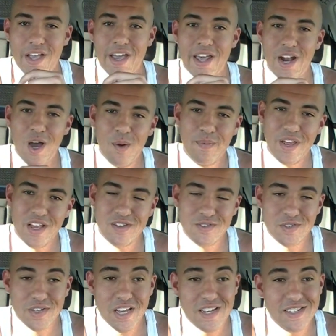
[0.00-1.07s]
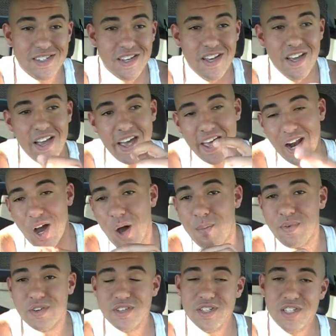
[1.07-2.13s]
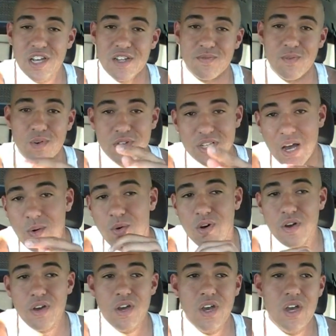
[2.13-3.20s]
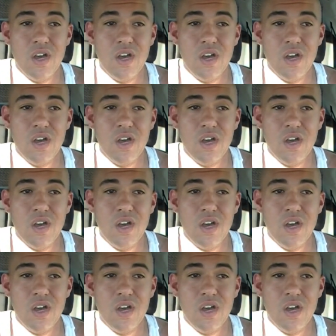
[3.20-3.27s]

And I hope the answer is yes. And I hope you're successful, because I want